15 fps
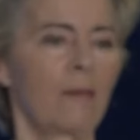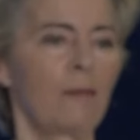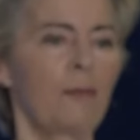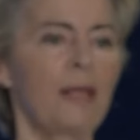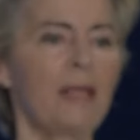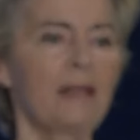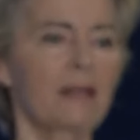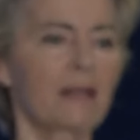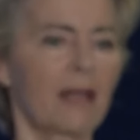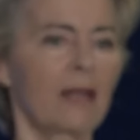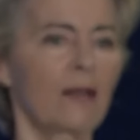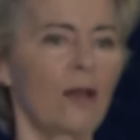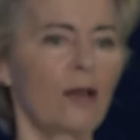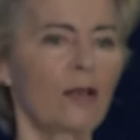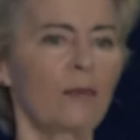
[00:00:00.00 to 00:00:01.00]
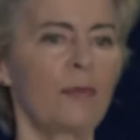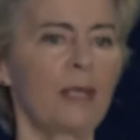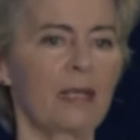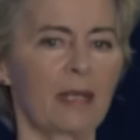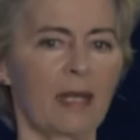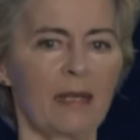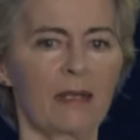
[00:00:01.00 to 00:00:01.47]
Peace cannot be
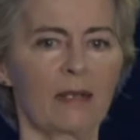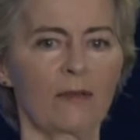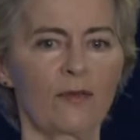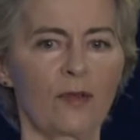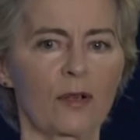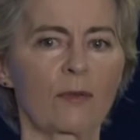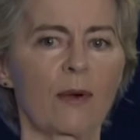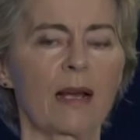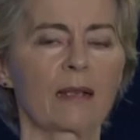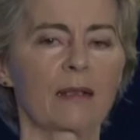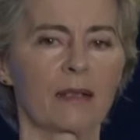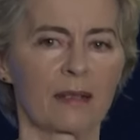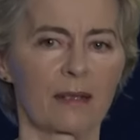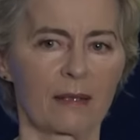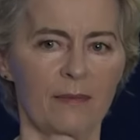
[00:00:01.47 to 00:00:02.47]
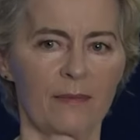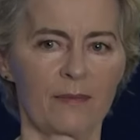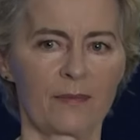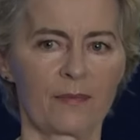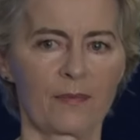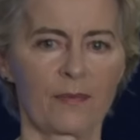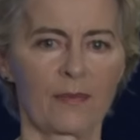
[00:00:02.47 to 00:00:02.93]
taken for granted.
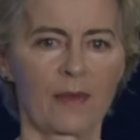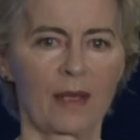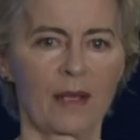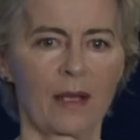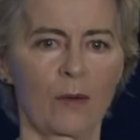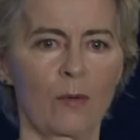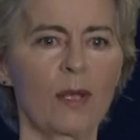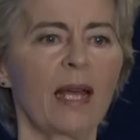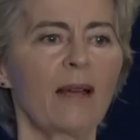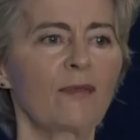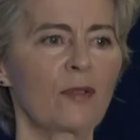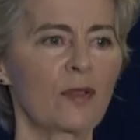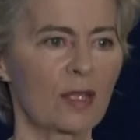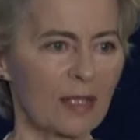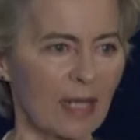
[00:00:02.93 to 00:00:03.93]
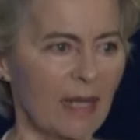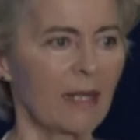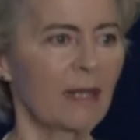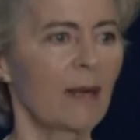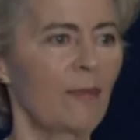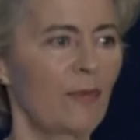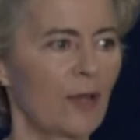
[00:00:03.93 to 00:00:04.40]
We have to
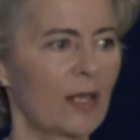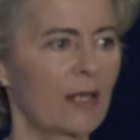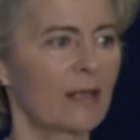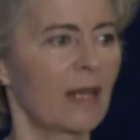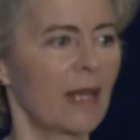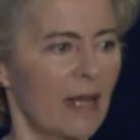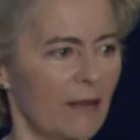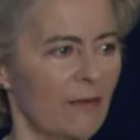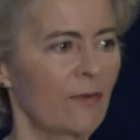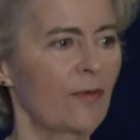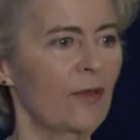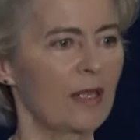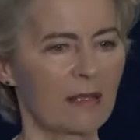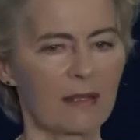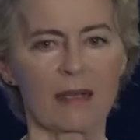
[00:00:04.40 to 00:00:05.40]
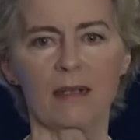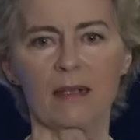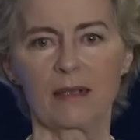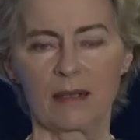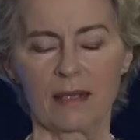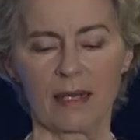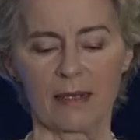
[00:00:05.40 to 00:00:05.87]
stand up for it every
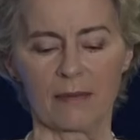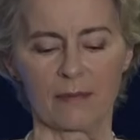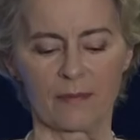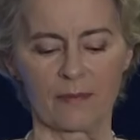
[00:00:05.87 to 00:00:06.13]
single day.